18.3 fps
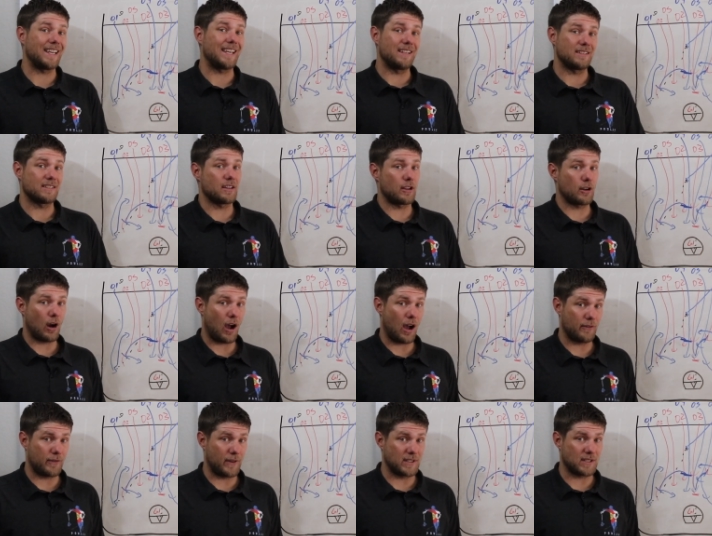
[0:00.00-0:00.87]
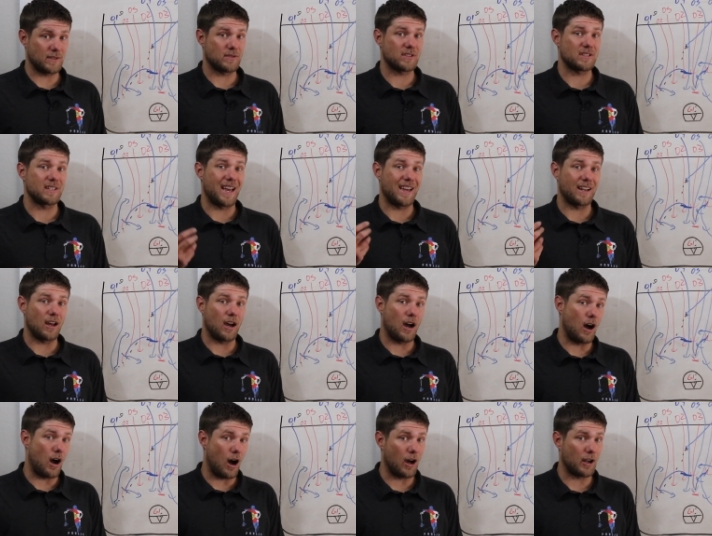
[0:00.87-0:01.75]
into their offensive
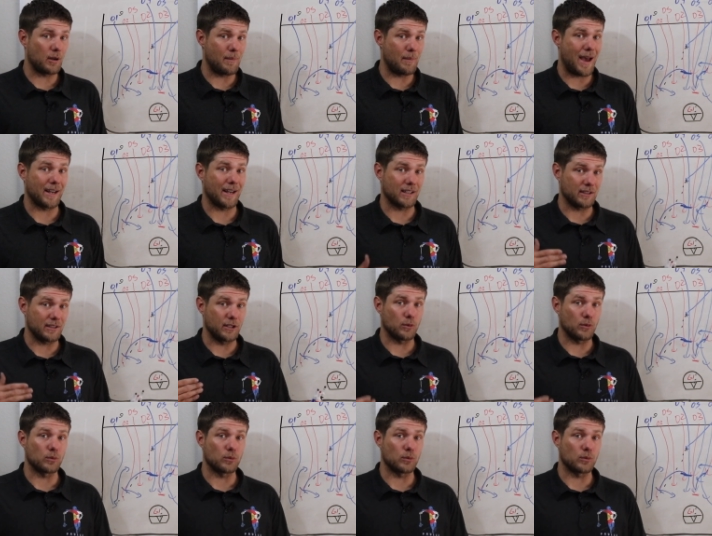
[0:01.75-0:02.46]
set automatically,